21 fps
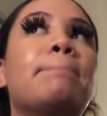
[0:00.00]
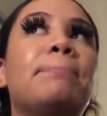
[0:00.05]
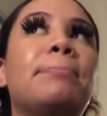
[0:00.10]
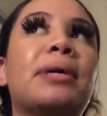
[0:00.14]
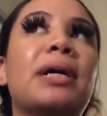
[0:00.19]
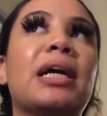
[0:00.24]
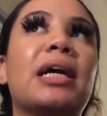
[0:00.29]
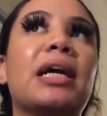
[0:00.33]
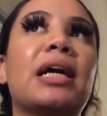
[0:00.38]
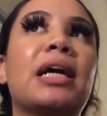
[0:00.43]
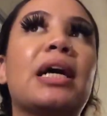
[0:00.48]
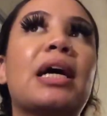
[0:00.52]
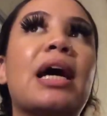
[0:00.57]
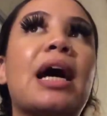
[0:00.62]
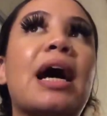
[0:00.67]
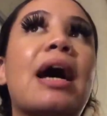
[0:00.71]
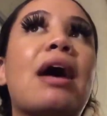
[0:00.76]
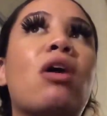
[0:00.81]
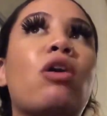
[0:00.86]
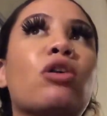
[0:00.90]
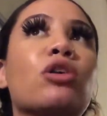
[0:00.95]
But
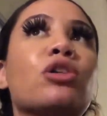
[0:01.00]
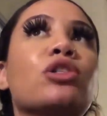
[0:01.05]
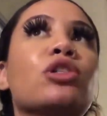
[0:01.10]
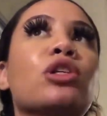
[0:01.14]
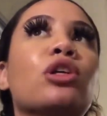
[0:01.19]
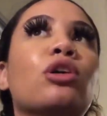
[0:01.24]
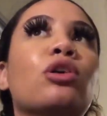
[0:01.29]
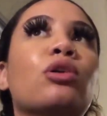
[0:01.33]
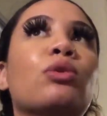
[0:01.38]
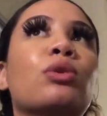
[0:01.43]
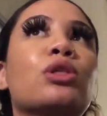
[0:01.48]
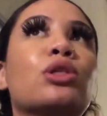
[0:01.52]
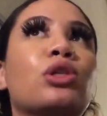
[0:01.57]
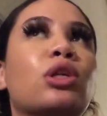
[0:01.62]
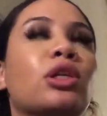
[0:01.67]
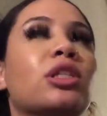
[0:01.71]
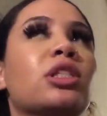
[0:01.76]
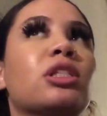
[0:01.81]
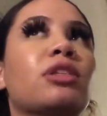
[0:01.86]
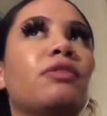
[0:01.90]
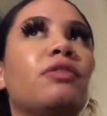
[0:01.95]
I also
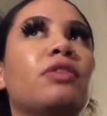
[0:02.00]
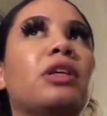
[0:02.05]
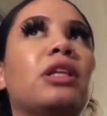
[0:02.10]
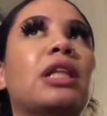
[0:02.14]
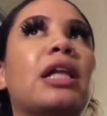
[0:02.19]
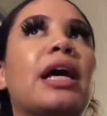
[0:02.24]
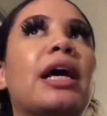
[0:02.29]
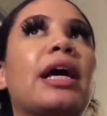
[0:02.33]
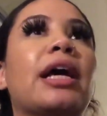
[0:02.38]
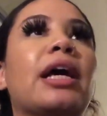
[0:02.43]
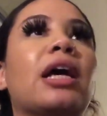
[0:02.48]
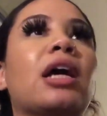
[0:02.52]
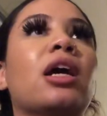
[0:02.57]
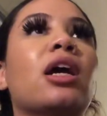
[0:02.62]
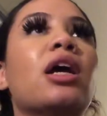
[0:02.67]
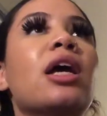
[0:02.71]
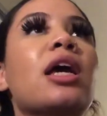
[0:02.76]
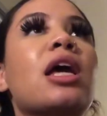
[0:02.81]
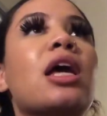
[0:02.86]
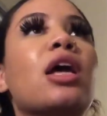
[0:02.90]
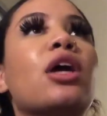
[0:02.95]
started to feel like,
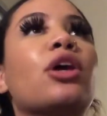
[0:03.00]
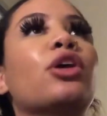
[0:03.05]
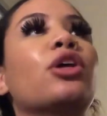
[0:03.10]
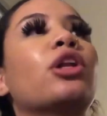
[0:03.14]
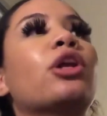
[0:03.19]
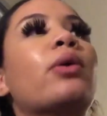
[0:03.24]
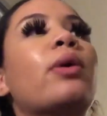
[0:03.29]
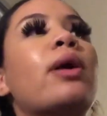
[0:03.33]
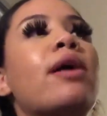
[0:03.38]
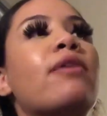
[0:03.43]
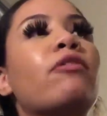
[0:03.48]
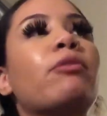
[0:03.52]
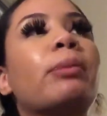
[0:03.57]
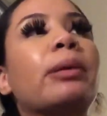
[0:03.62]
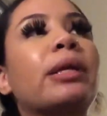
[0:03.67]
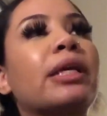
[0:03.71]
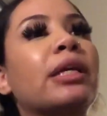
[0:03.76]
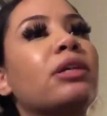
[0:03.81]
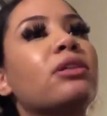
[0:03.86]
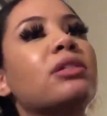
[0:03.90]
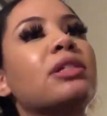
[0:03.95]

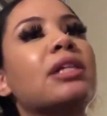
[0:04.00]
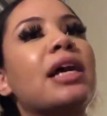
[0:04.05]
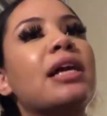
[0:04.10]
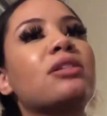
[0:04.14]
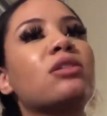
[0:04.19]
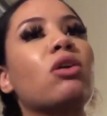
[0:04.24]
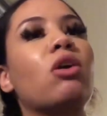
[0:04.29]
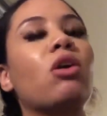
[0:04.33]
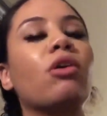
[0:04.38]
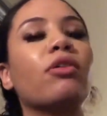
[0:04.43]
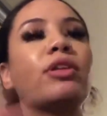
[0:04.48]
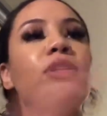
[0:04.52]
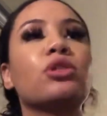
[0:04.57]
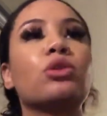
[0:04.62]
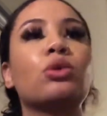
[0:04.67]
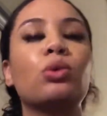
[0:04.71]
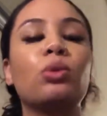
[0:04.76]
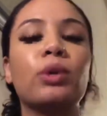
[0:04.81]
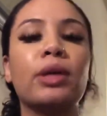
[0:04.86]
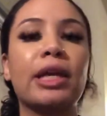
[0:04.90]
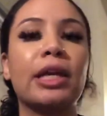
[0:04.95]
everybody else has all these
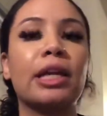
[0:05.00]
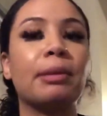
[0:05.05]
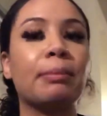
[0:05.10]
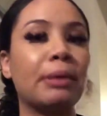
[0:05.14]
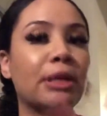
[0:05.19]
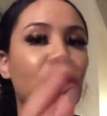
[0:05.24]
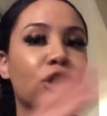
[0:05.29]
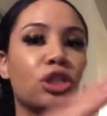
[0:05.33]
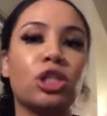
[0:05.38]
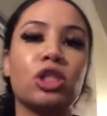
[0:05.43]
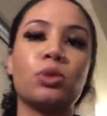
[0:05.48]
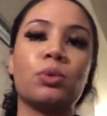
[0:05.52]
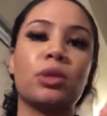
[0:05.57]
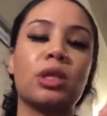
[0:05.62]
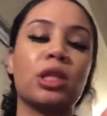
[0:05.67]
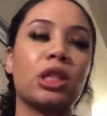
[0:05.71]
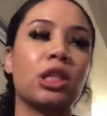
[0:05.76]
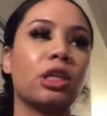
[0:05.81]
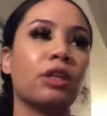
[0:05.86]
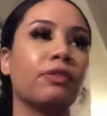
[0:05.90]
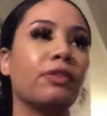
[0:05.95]
cool animations
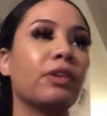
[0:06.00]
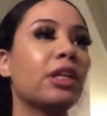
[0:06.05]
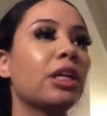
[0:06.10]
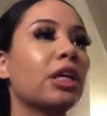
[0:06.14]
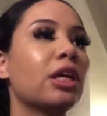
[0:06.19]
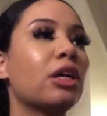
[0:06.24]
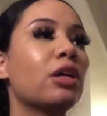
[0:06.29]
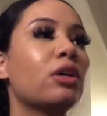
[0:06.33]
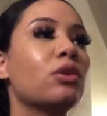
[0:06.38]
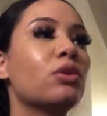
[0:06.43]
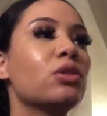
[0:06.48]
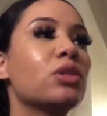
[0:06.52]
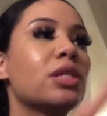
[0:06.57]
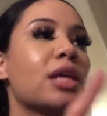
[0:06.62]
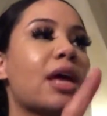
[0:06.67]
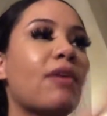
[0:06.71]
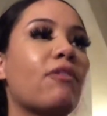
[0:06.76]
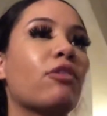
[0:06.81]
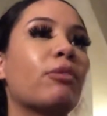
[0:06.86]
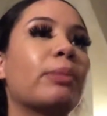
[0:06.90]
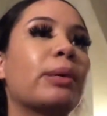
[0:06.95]
within their videos.
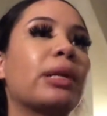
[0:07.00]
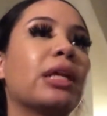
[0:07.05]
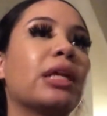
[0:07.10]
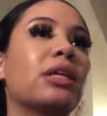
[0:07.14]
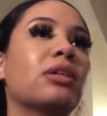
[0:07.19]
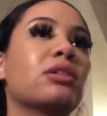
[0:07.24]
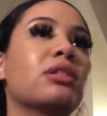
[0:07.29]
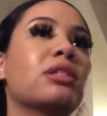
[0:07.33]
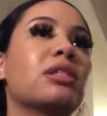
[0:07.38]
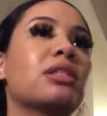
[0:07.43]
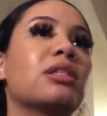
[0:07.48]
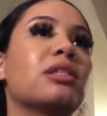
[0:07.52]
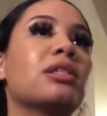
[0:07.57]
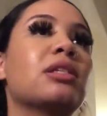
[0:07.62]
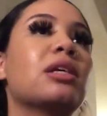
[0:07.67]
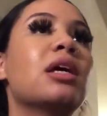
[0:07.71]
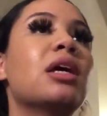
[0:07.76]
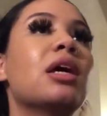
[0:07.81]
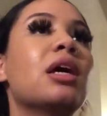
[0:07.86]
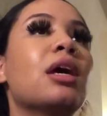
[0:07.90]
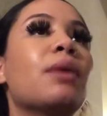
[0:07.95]
Everybody
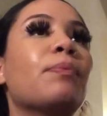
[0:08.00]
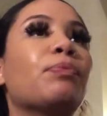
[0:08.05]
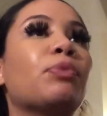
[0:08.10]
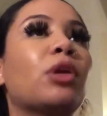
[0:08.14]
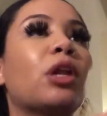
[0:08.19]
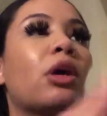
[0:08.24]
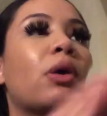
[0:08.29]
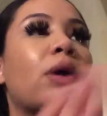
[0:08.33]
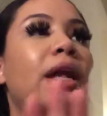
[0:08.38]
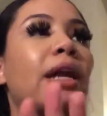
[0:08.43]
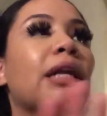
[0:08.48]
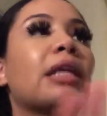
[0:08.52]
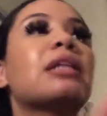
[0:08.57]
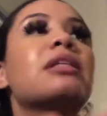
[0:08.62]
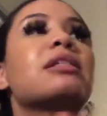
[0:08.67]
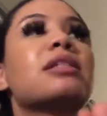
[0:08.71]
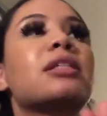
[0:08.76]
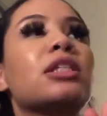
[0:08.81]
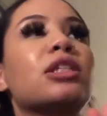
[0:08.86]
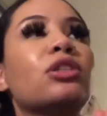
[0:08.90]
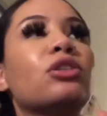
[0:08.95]
else's,
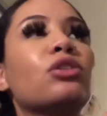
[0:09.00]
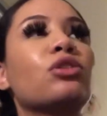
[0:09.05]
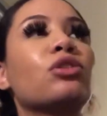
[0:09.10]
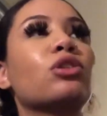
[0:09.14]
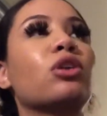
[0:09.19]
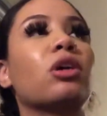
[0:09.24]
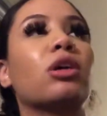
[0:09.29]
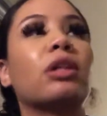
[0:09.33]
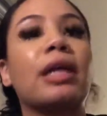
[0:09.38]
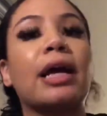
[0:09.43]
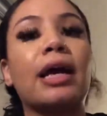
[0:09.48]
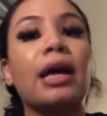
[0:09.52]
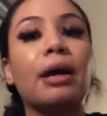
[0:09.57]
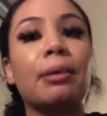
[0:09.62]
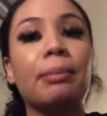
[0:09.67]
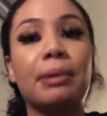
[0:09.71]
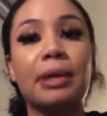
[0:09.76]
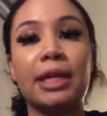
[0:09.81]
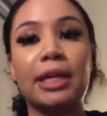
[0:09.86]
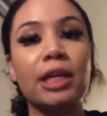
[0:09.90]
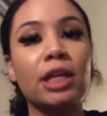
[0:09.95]
editing skills are
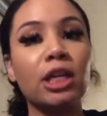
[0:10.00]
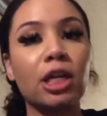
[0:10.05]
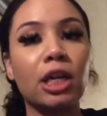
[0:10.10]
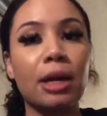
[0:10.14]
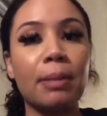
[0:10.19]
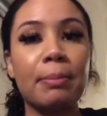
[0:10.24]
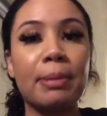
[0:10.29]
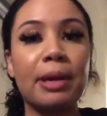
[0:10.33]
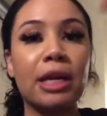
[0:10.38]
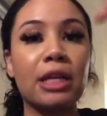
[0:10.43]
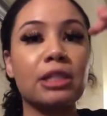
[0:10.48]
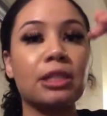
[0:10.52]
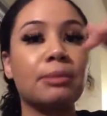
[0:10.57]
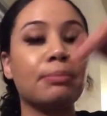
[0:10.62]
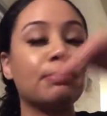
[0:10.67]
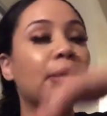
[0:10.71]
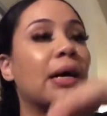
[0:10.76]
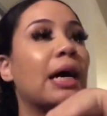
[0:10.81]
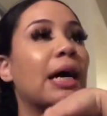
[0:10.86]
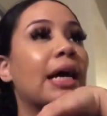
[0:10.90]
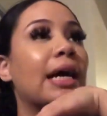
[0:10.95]
up here compared to
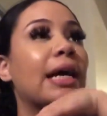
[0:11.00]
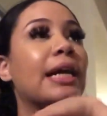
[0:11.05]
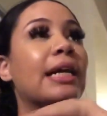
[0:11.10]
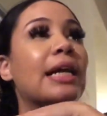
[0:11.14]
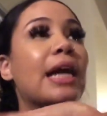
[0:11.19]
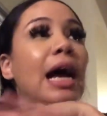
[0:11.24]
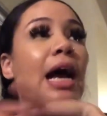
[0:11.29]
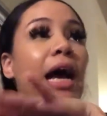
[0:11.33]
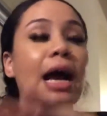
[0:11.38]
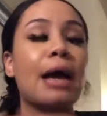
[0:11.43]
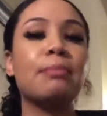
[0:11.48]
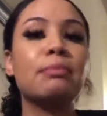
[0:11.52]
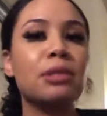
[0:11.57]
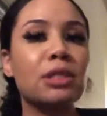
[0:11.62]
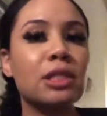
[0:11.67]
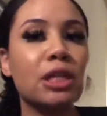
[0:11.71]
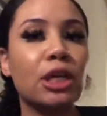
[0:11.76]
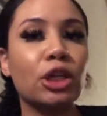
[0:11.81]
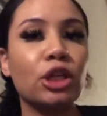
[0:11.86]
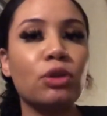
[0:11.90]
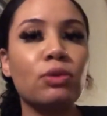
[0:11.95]
mine. I'm
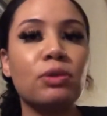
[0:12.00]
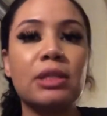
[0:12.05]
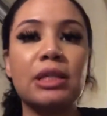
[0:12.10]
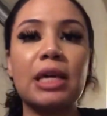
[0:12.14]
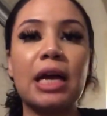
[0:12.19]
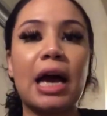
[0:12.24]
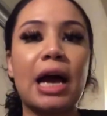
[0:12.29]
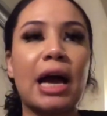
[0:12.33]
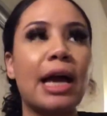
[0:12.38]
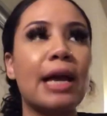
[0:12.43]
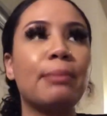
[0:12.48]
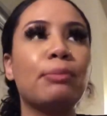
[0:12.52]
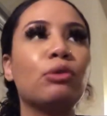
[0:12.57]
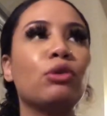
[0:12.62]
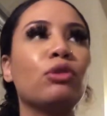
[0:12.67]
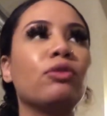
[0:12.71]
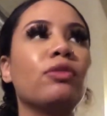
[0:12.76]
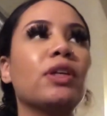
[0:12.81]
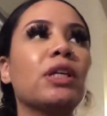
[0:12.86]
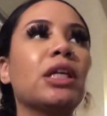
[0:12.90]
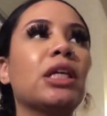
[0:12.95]
stuck using
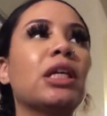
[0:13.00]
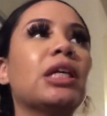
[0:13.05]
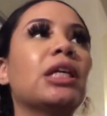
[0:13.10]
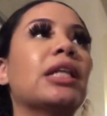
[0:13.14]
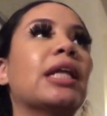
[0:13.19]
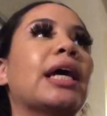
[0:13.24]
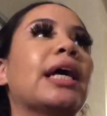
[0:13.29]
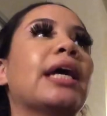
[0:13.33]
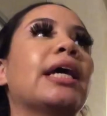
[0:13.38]
iMovie.